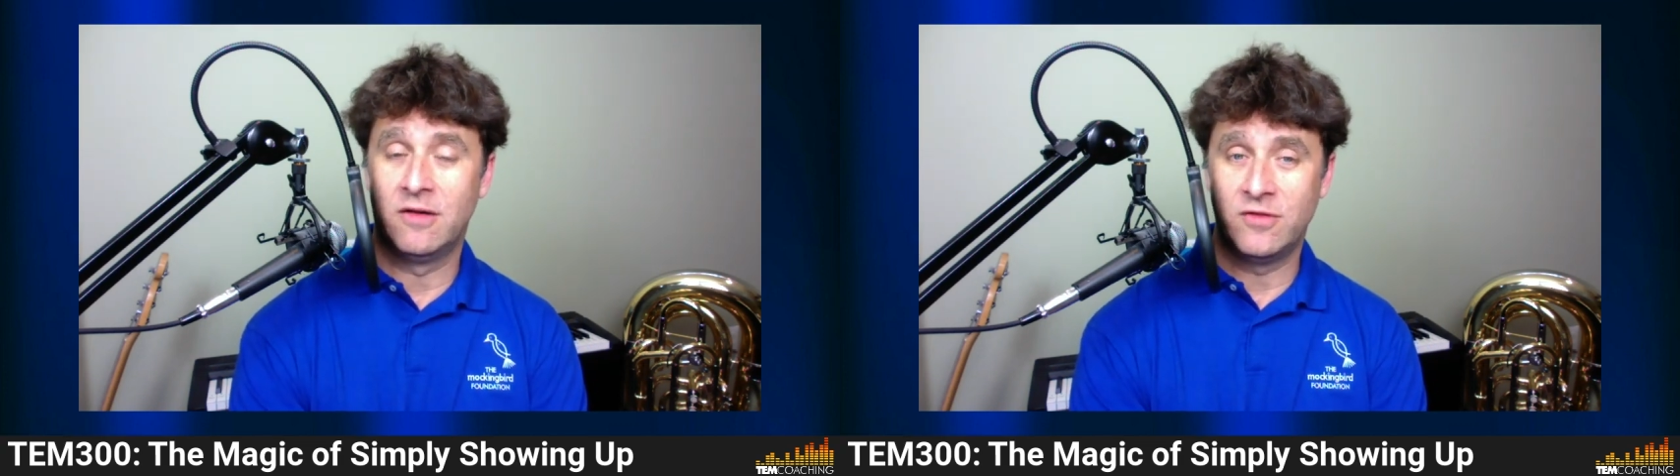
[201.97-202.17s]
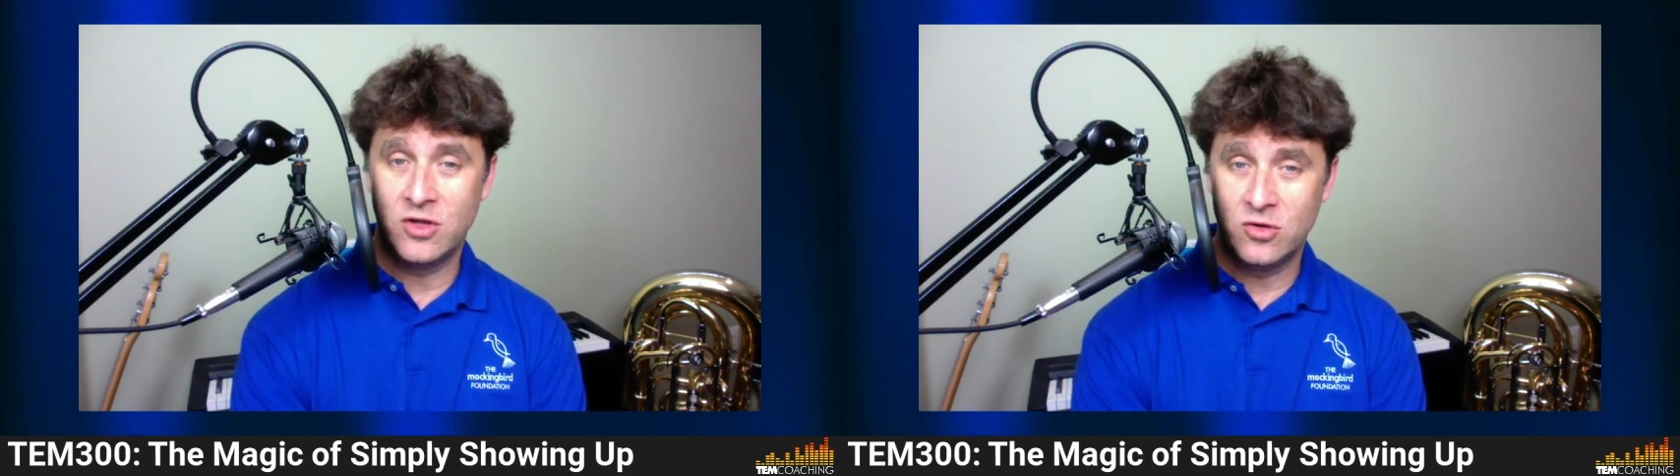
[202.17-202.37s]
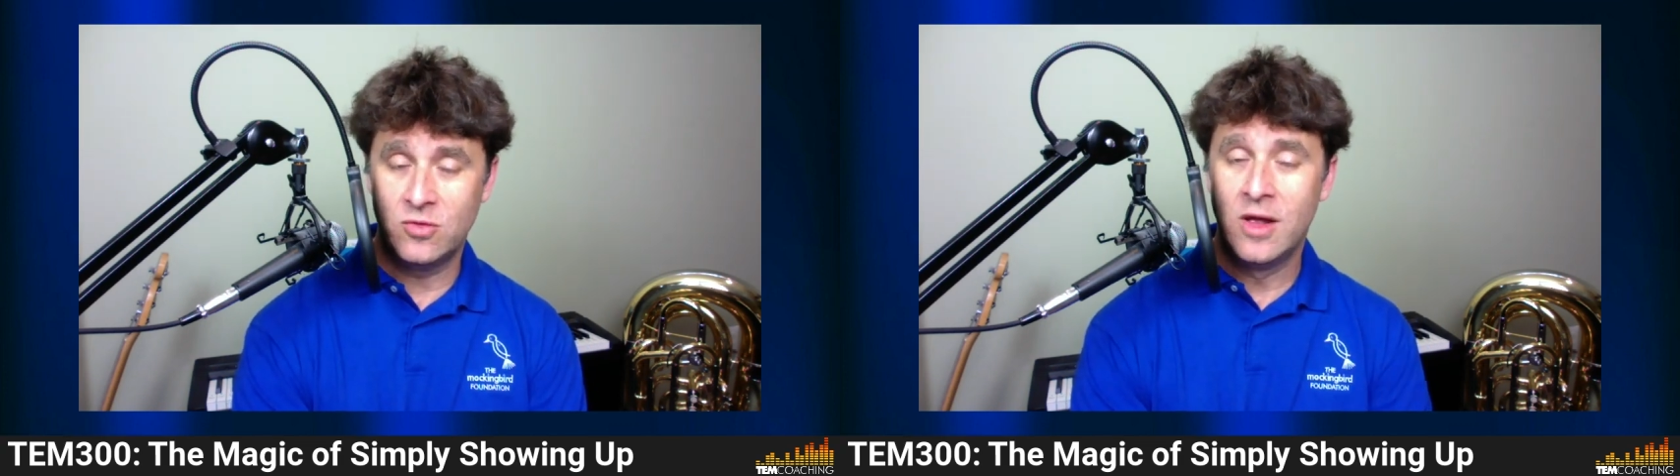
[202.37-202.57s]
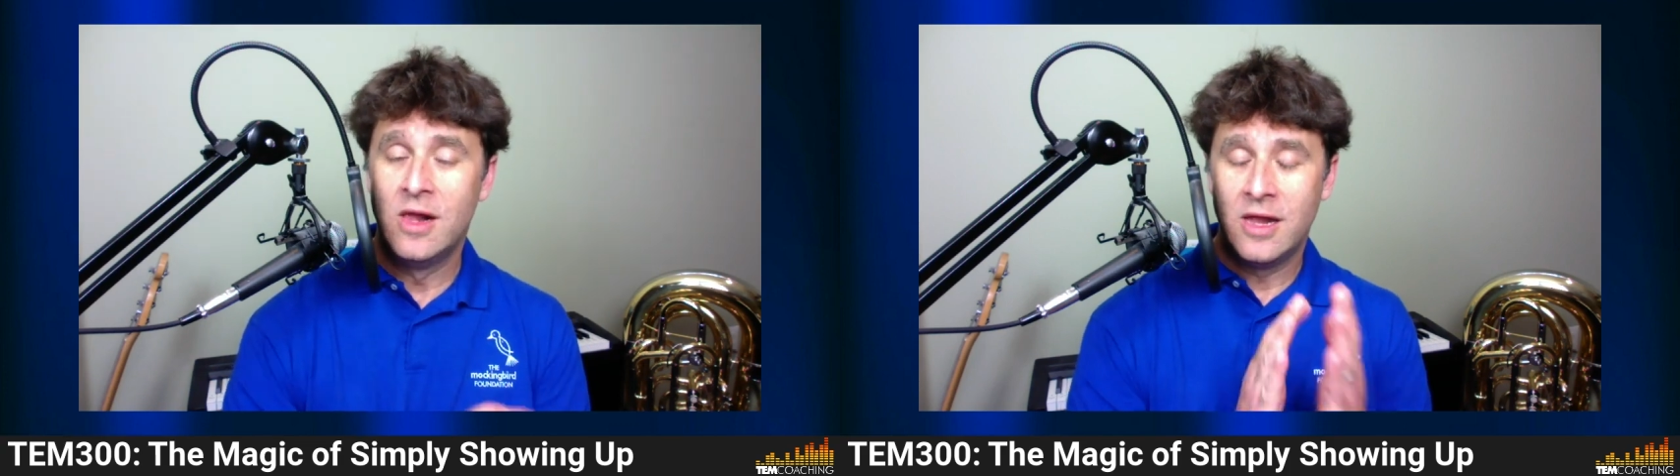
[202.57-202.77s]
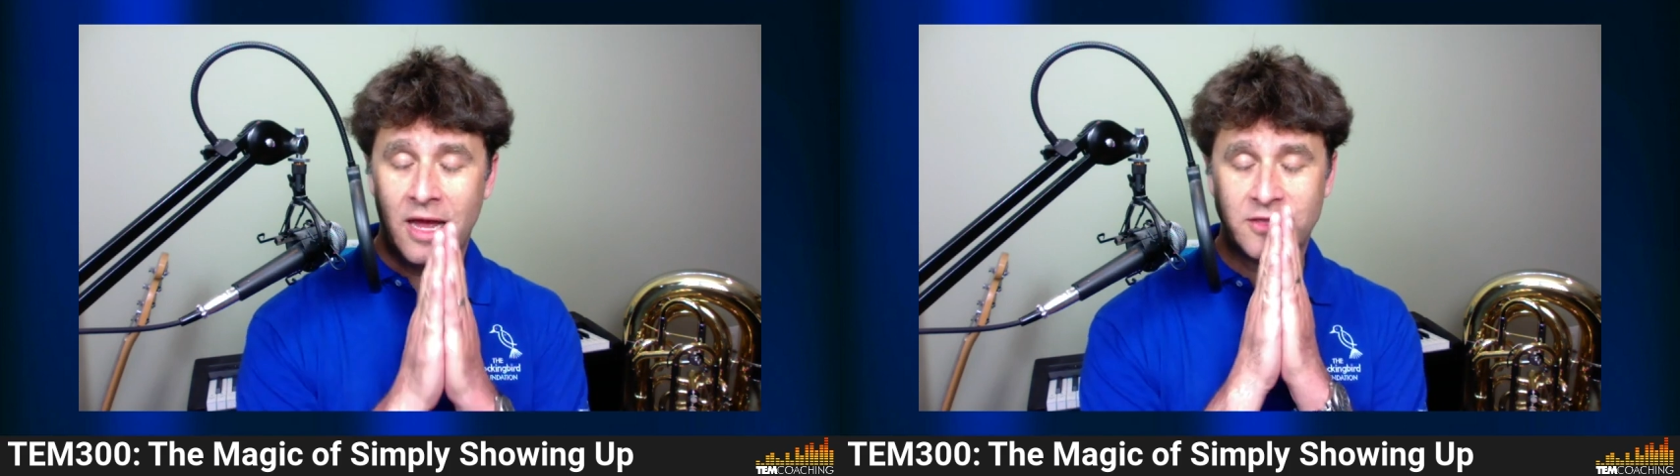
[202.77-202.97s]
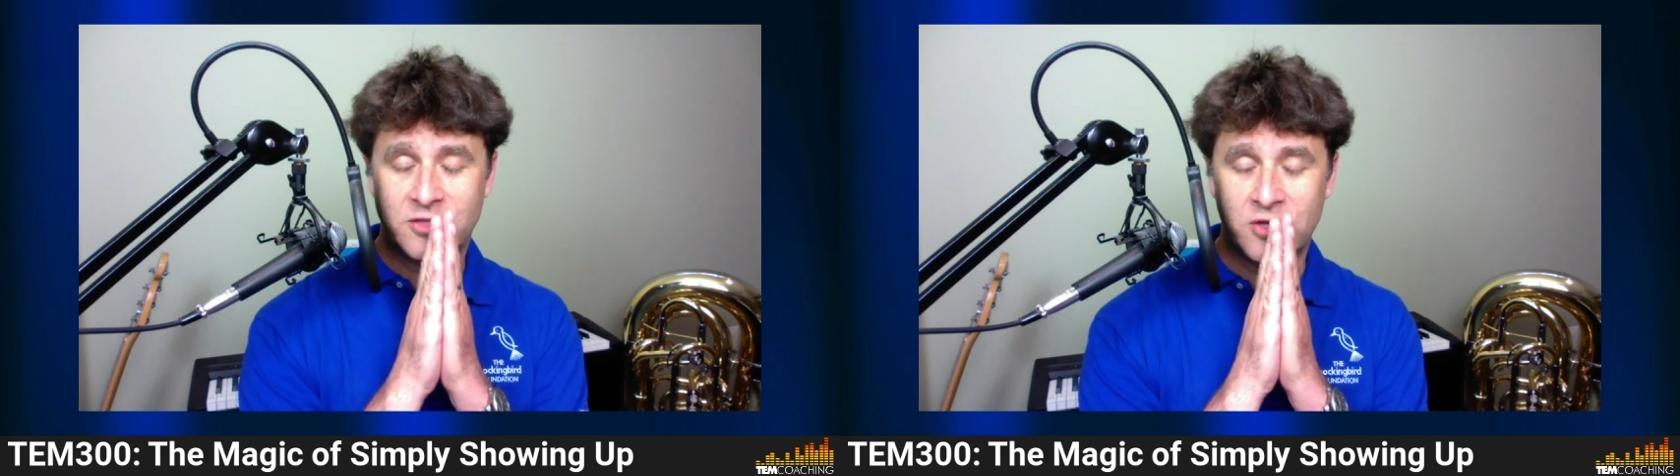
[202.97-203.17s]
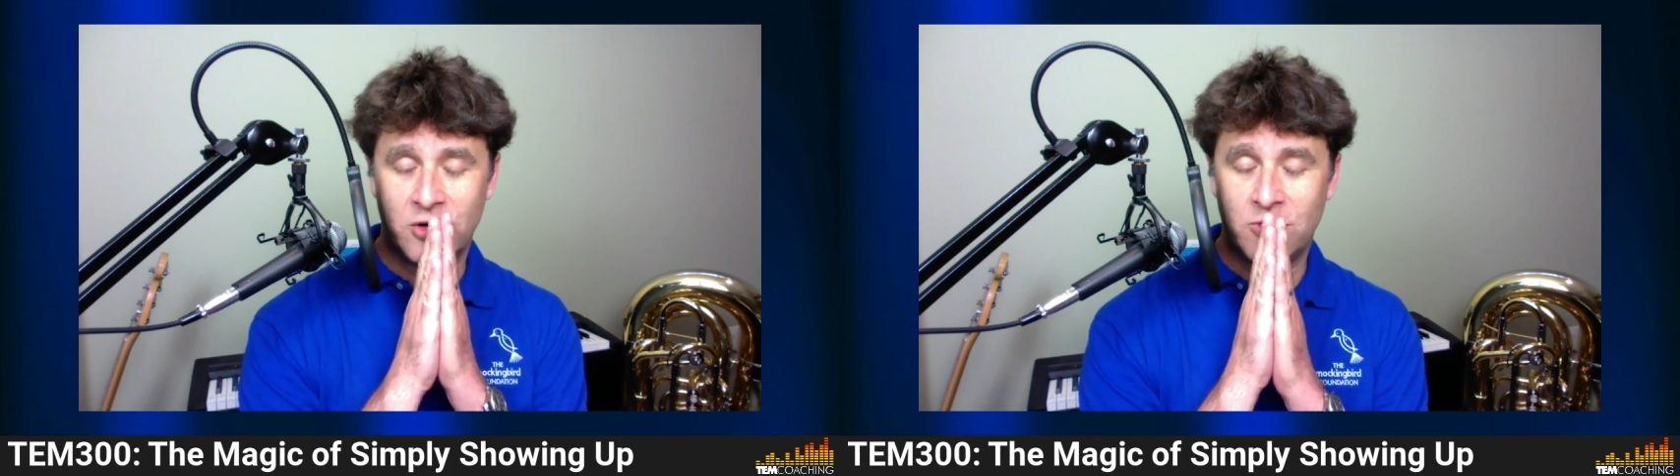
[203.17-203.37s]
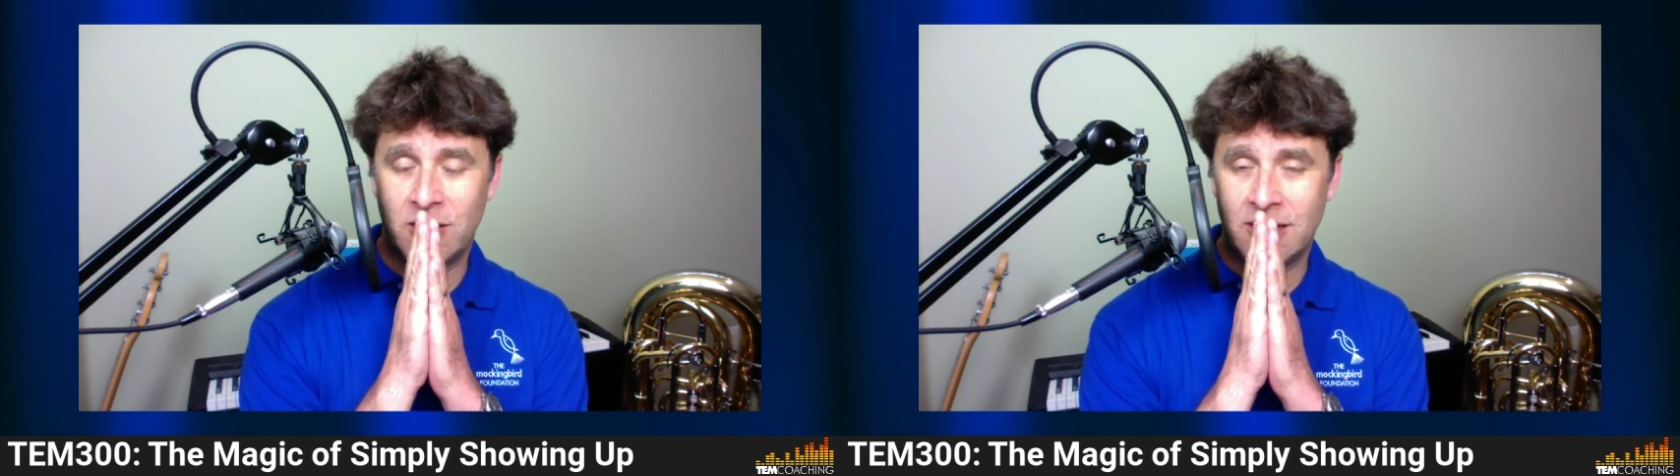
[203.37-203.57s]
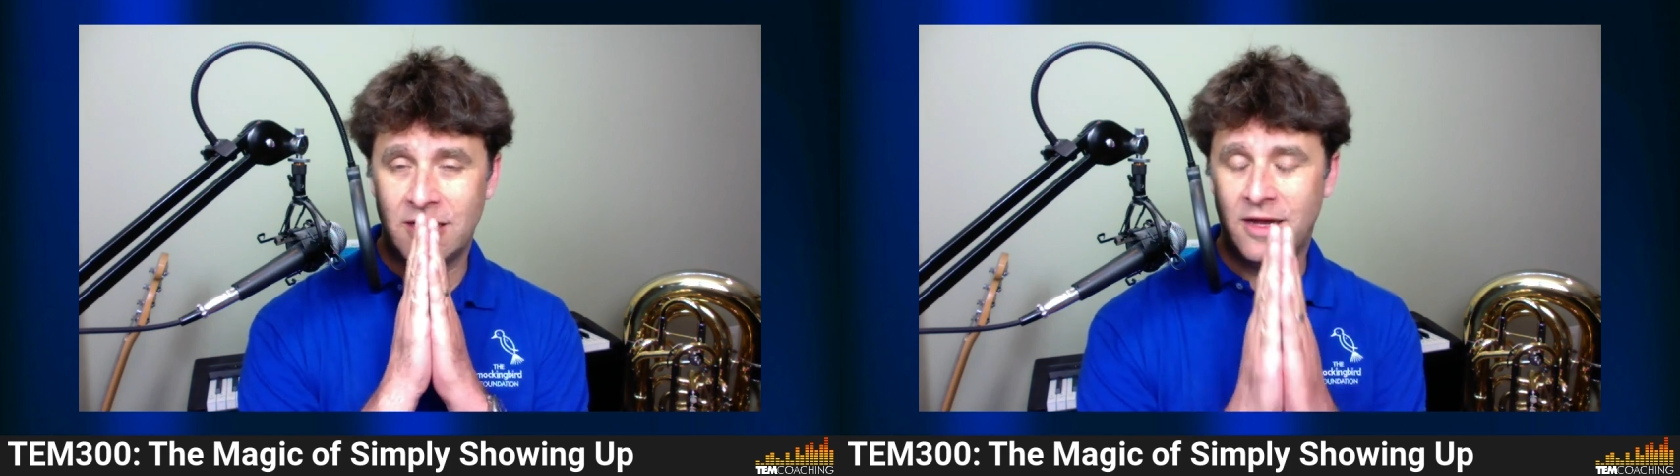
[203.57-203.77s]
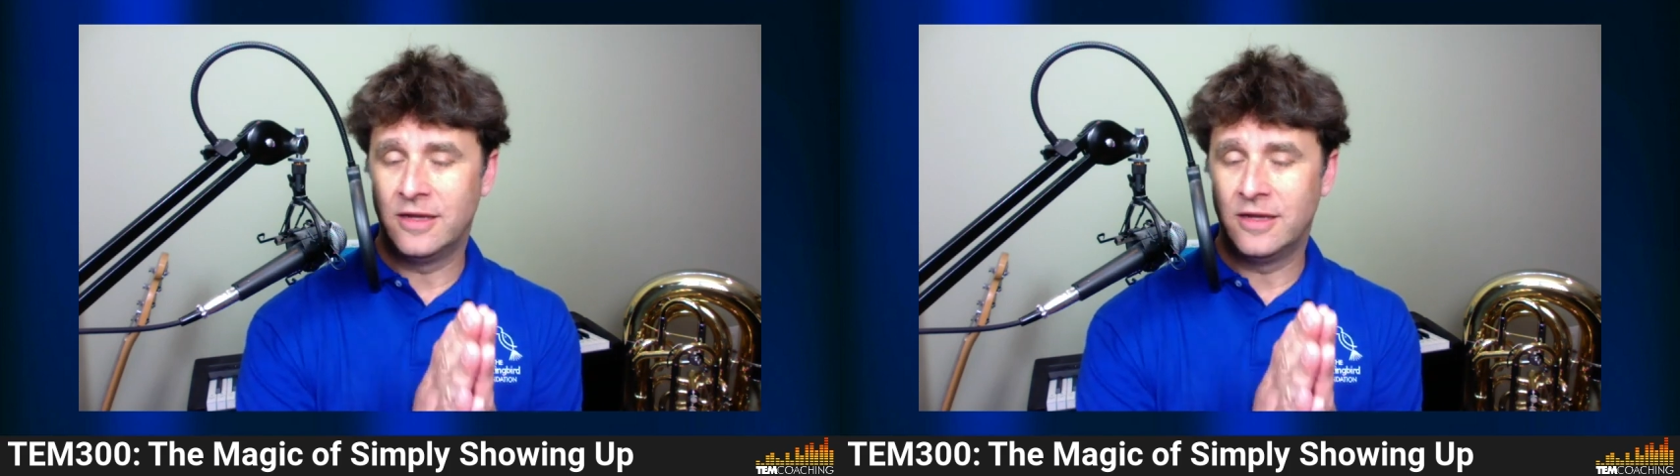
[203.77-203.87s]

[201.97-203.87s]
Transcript: of you and so uh,